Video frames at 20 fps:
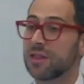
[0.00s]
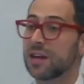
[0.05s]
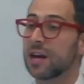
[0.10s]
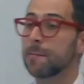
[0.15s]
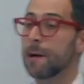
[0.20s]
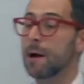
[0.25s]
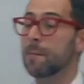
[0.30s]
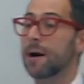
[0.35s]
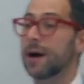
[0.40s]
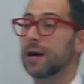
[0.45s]

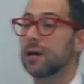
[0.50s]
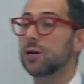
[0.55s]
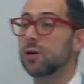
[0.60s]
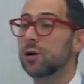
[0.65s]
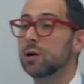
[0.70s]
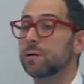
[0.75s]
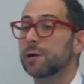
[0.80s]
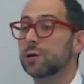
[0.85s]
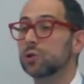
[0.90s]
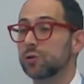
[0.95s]
think about my
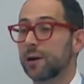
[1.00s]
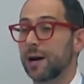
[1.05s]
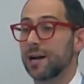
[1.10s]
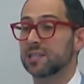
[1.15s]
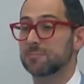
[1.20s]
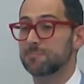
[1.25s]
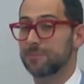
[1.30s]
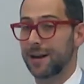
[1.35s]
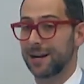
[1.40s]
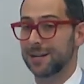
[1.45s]
uterine
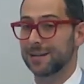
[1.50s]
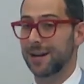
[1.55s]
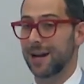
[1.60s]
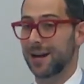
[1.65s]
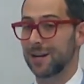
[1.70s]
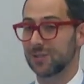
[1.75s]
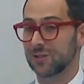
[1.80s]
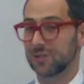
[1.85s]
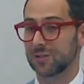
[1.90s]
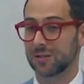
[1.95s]
transplant
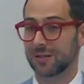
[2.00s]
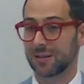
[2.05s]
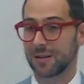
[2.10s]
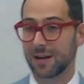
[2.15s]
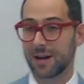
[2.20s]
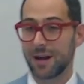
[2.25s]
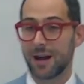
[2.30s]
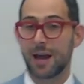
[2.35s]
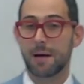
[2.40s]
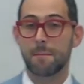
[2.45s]
case.
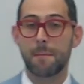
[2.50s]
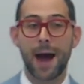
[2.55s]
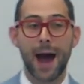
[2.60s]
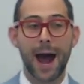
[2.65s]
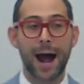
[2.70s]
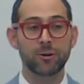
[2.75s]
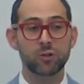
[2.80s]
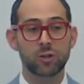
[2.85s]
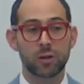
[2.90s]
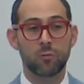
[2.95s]

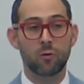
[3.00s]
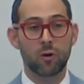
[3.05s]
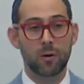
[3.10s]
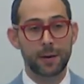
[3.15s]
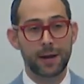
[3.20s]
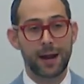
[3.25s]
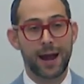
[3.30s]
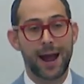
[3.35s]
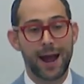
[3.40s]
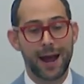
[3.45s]
Imagine a
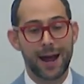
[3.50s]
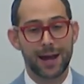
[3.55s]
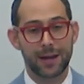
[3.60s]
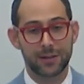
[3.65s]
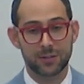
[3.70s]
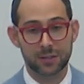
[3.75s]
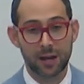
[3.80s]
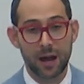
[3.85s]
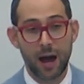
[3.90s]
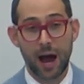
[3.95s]
woman
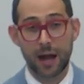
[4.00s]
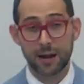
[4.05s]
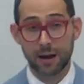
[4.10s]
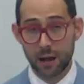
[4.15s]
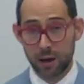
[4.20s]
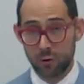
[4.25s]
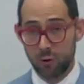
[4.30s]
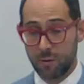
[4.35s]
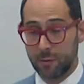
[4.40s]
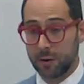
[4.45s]
has
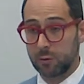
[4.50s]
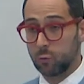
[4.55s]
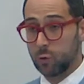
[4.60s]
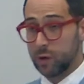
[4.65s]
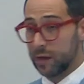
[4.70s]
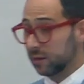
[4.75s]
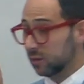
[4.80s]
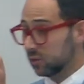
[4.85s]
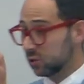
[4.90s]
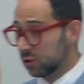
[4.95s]
another woman
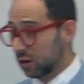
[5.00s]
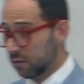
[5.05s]
willing to